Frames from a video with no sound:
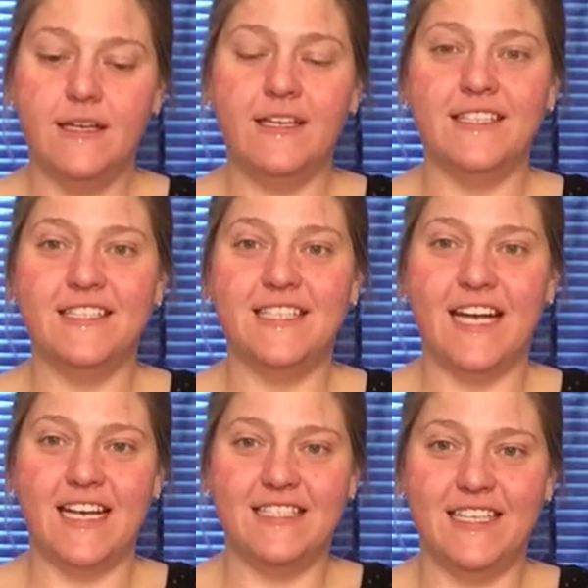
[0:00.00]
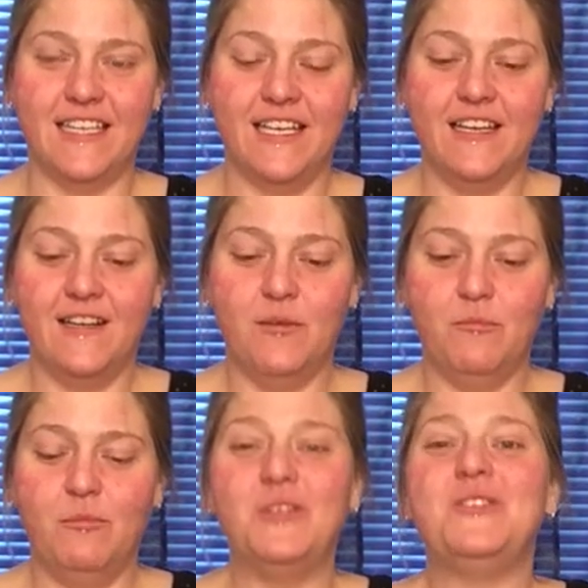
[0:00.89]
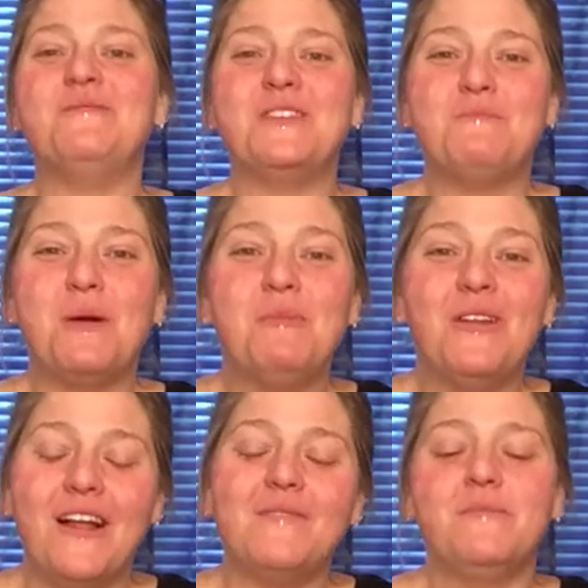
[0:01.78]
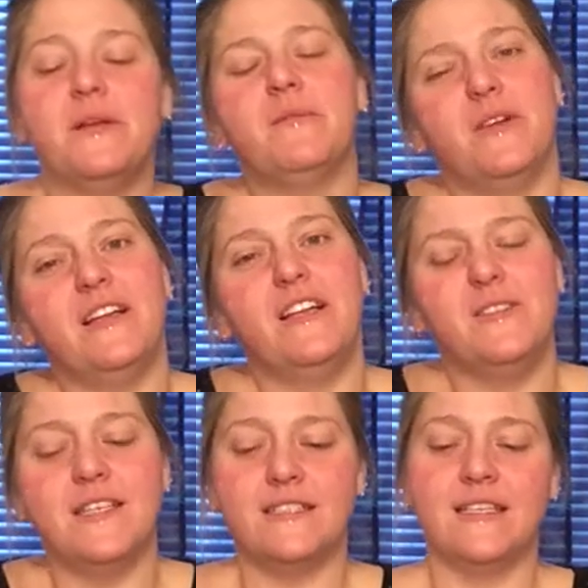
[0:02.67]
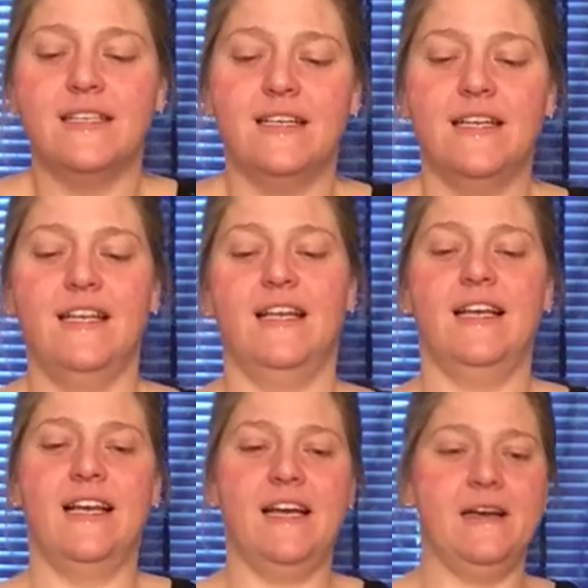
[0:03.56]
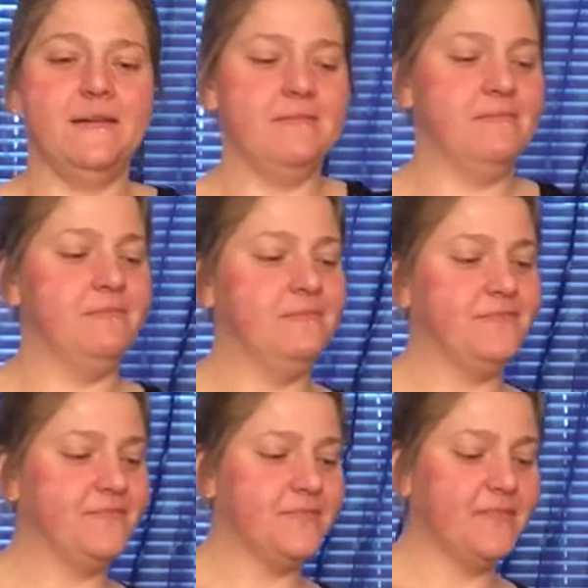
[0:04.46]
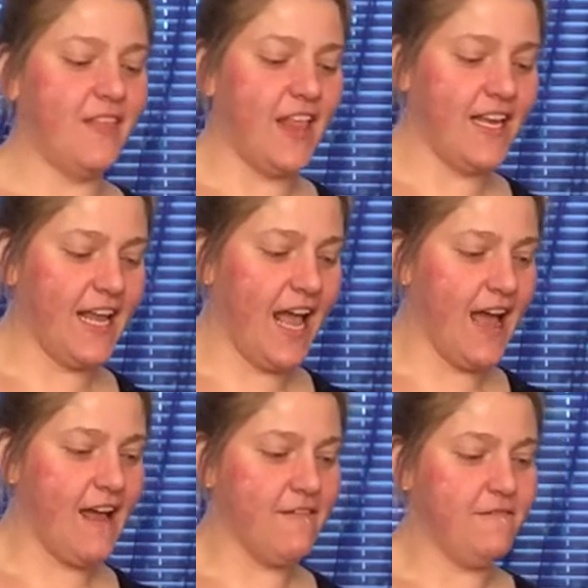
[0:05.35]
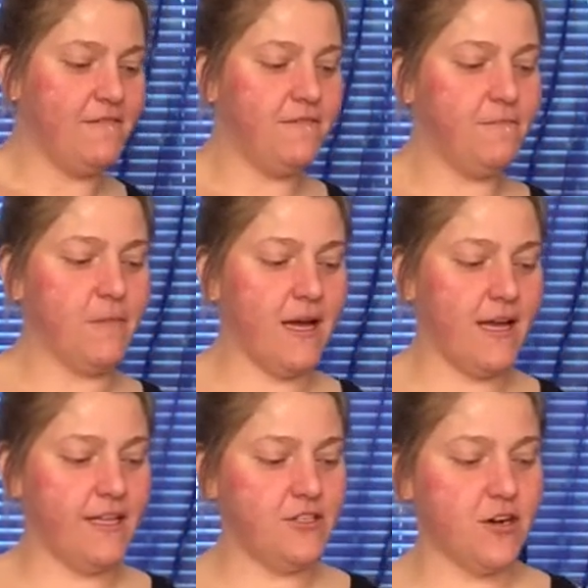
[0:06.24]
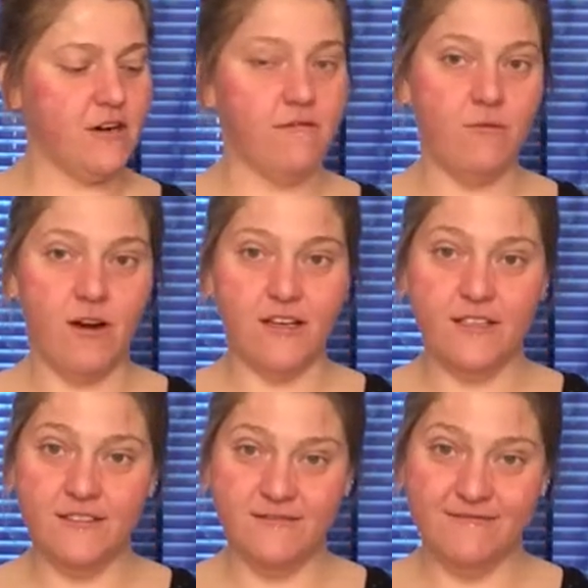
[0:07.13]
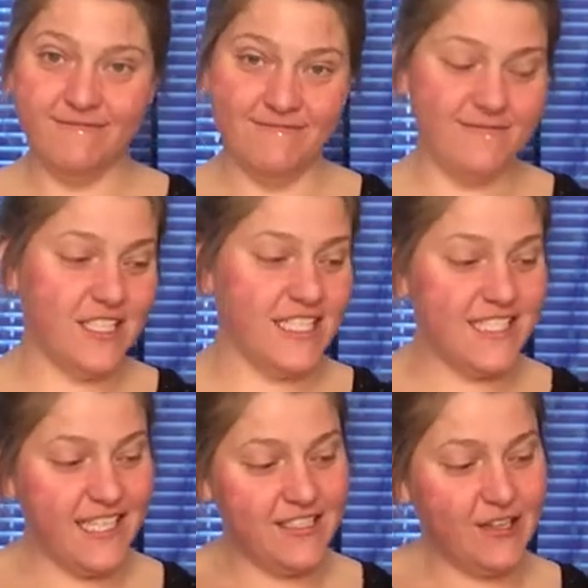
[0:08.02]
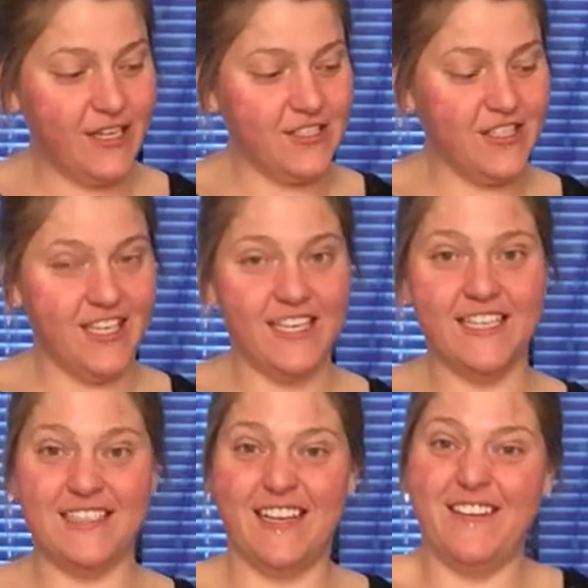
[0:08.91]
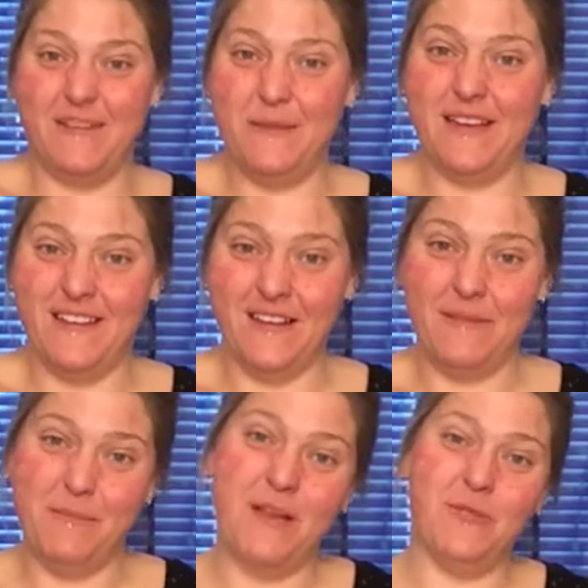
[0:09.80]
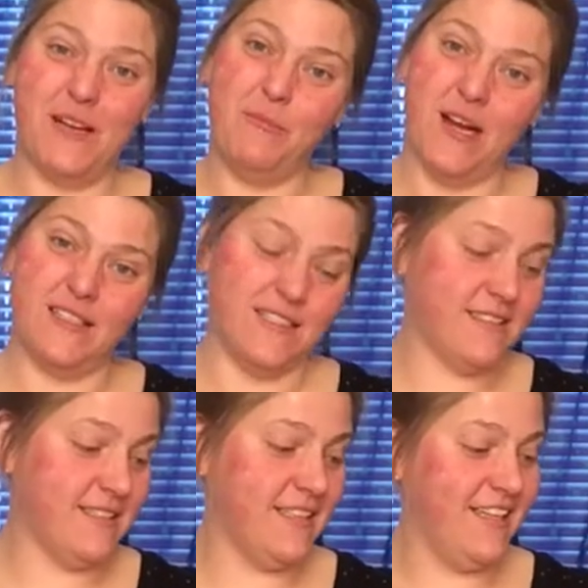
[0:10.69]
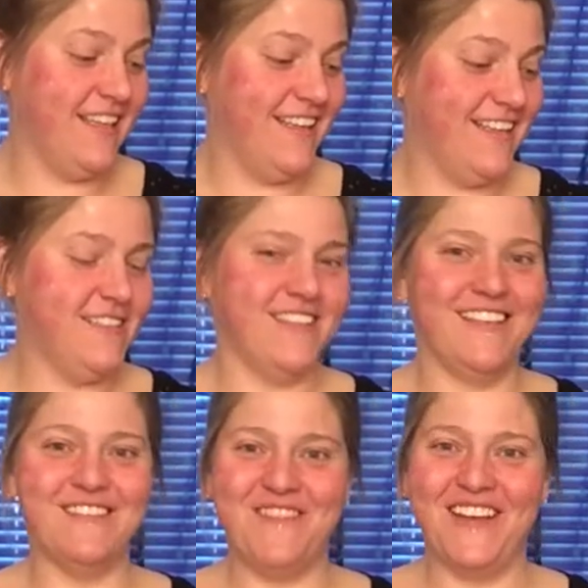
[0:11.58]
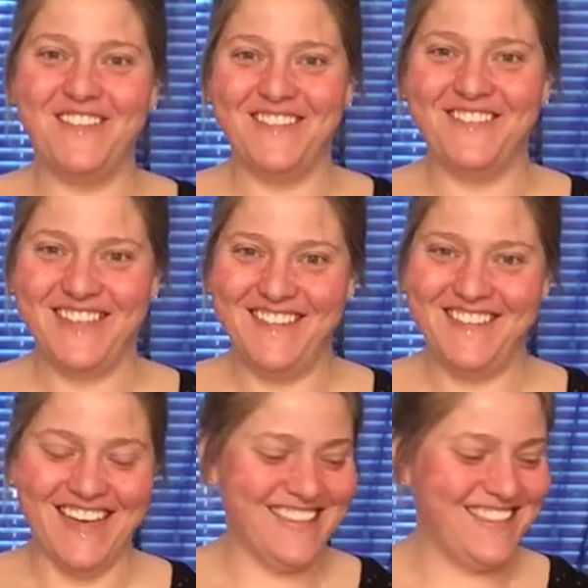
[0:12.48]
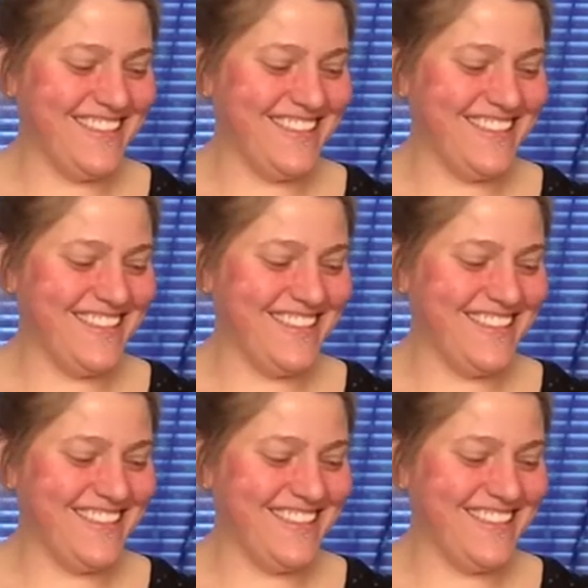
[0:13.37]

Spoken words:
You can see I accidentally put too much purple on, but I'm going to use it. Then I have my jar of water. You can see it's already dirty because I made one I practiced, so I could make one with you guys.